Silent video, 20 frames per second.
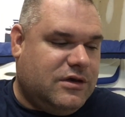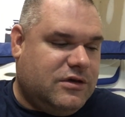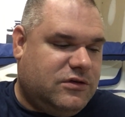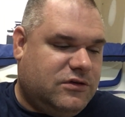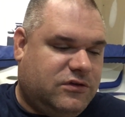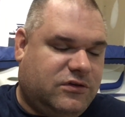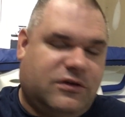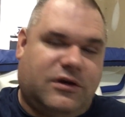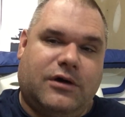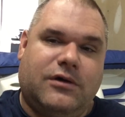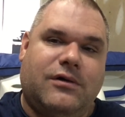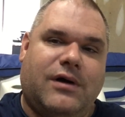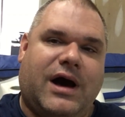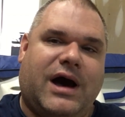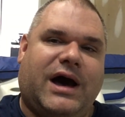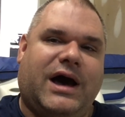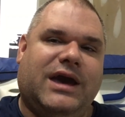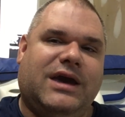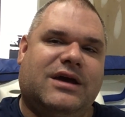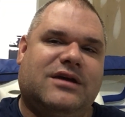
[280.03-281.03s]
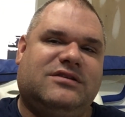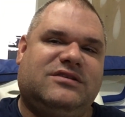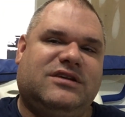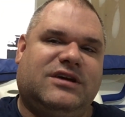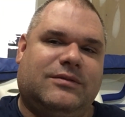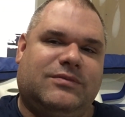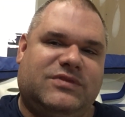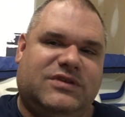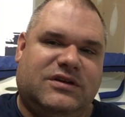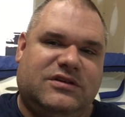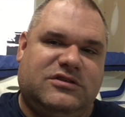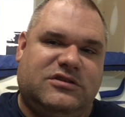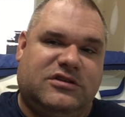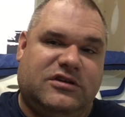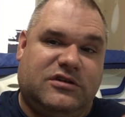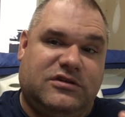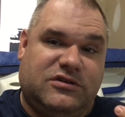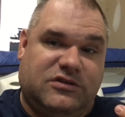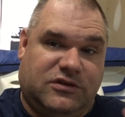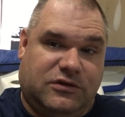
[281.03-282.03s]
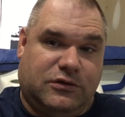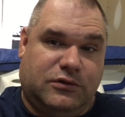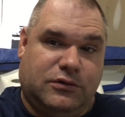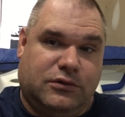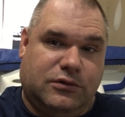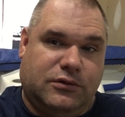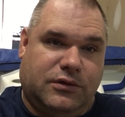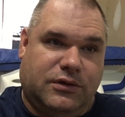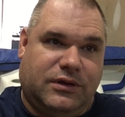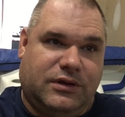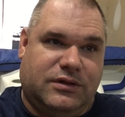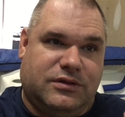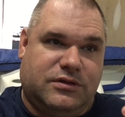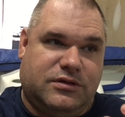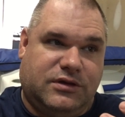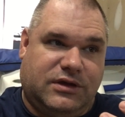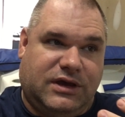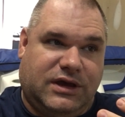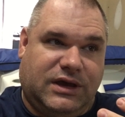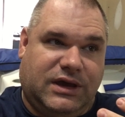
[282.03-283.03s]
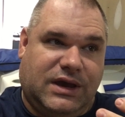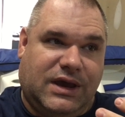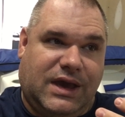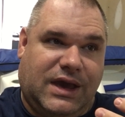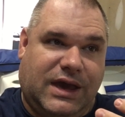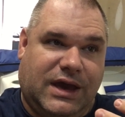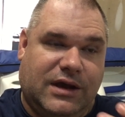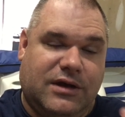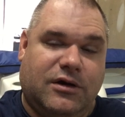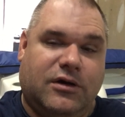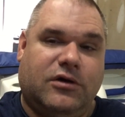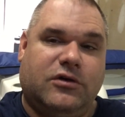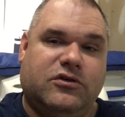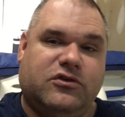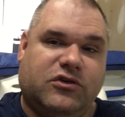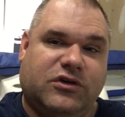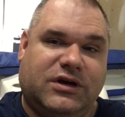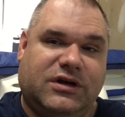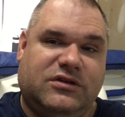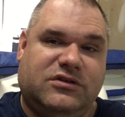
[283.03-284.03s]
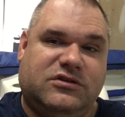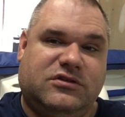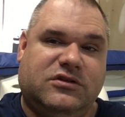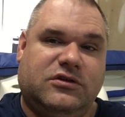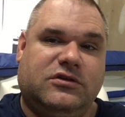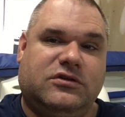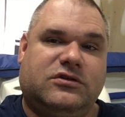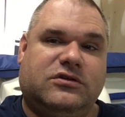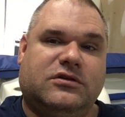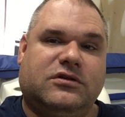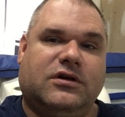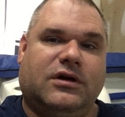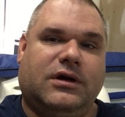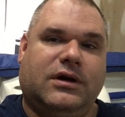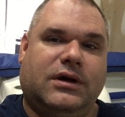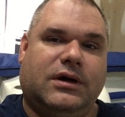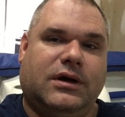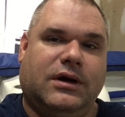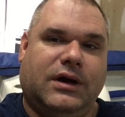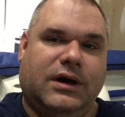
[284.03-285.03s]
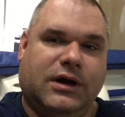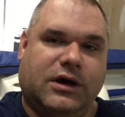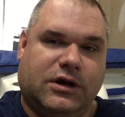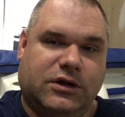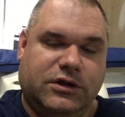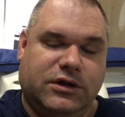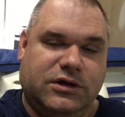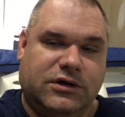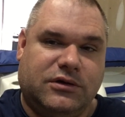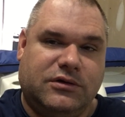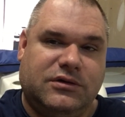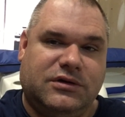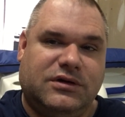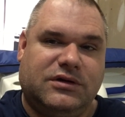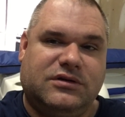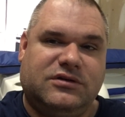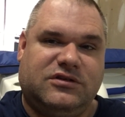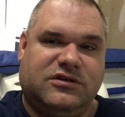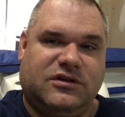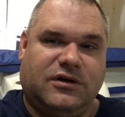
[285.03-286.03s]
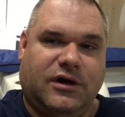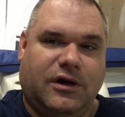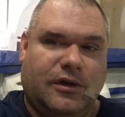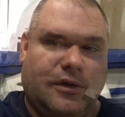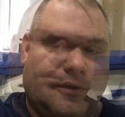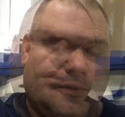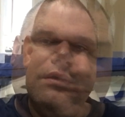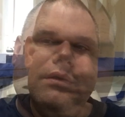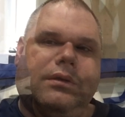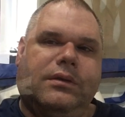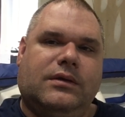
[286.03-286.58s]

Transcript: So I attempted to do the end-hole transducer glued to the hull.